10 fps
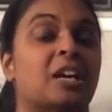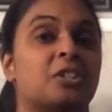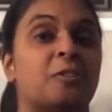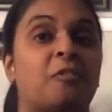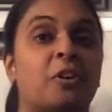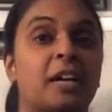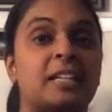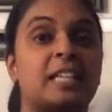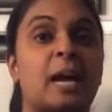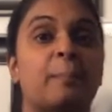So for
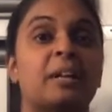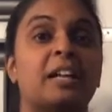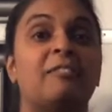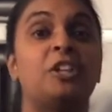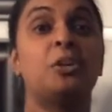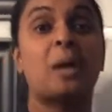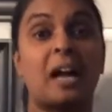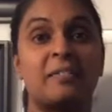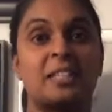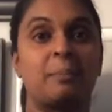example, if you
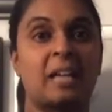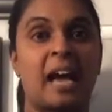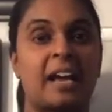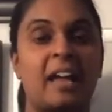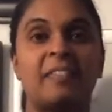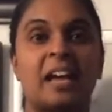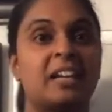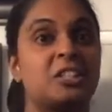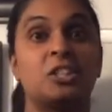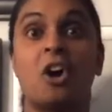have some data that
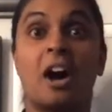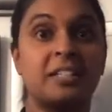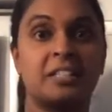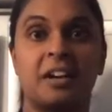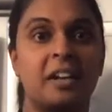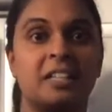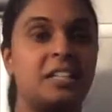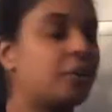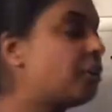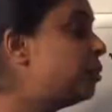does not start at
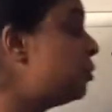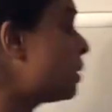0, you